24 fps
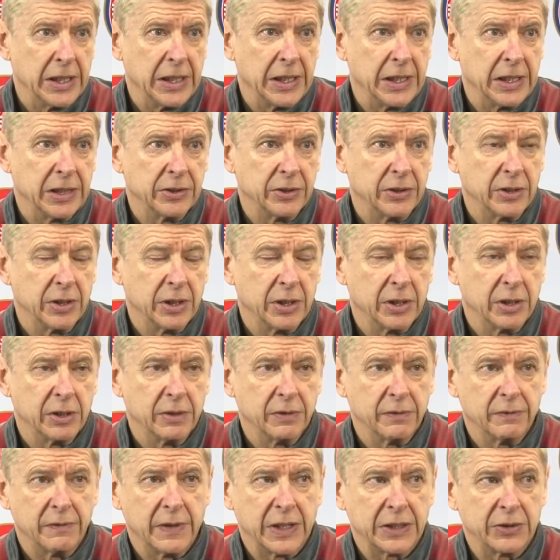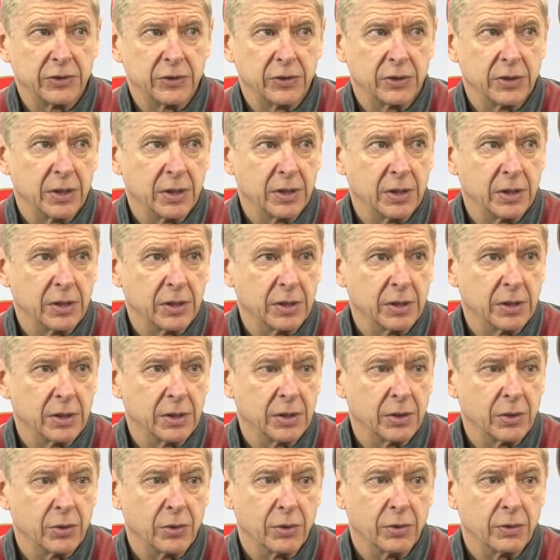and
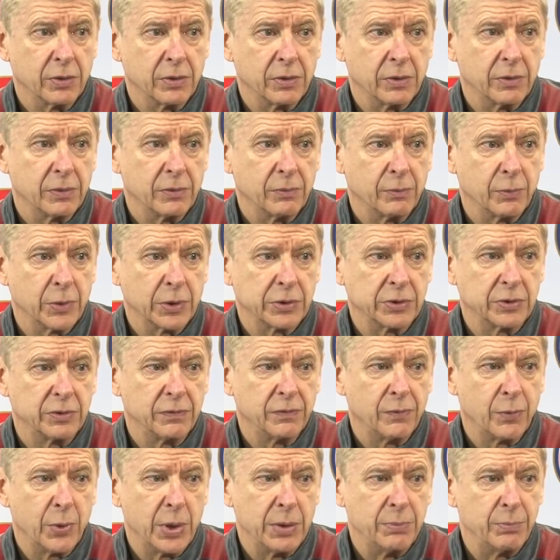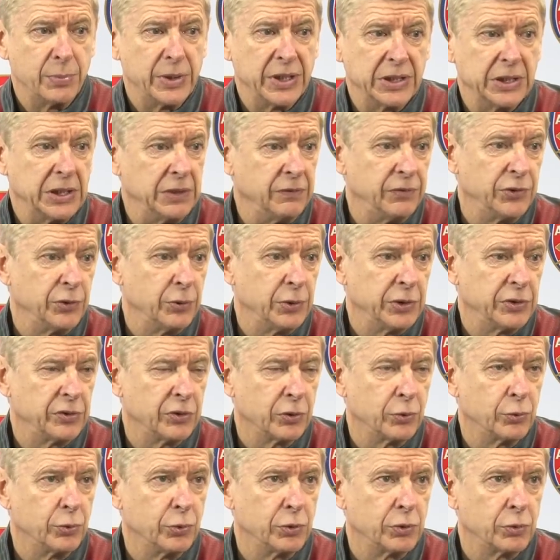that what Wembley gives you
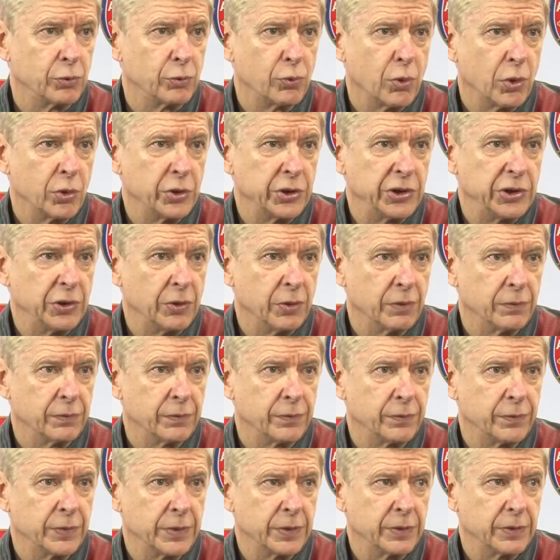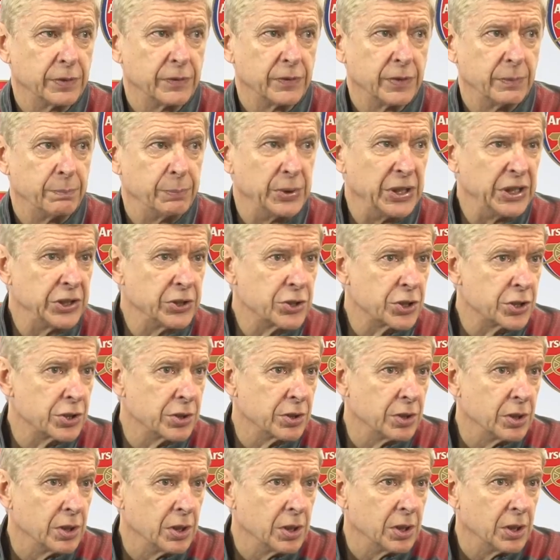is a good quality of the
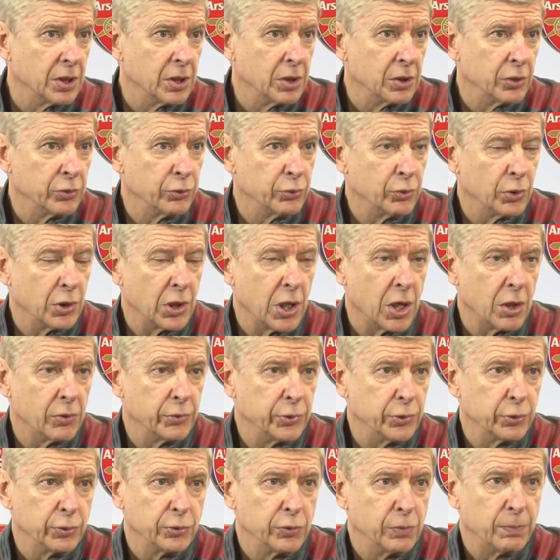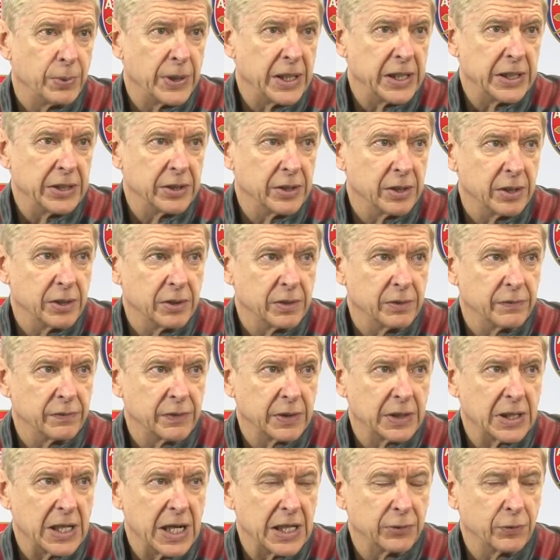pitch to allow you to play
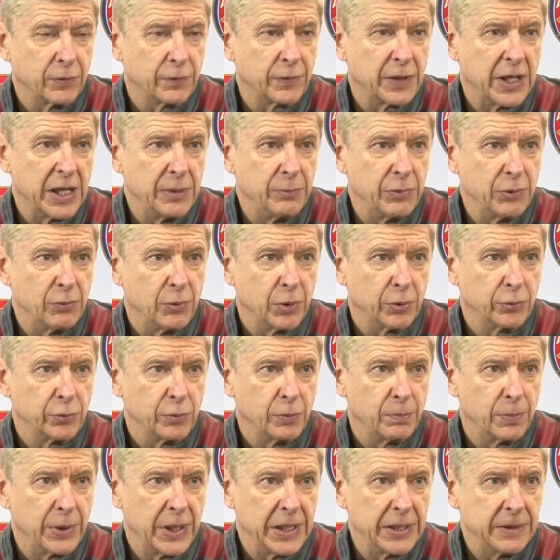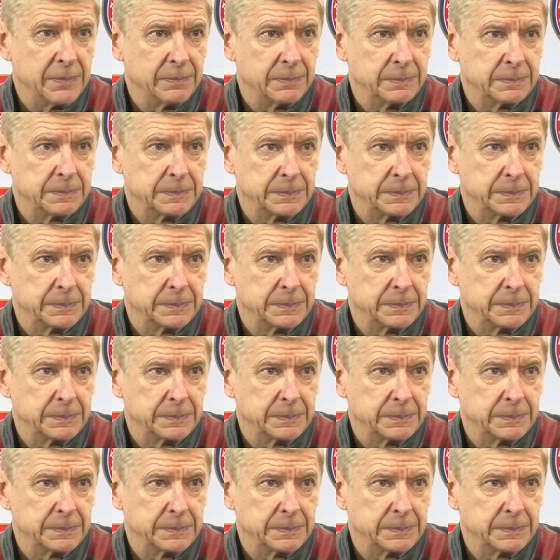the kind of game you want to play.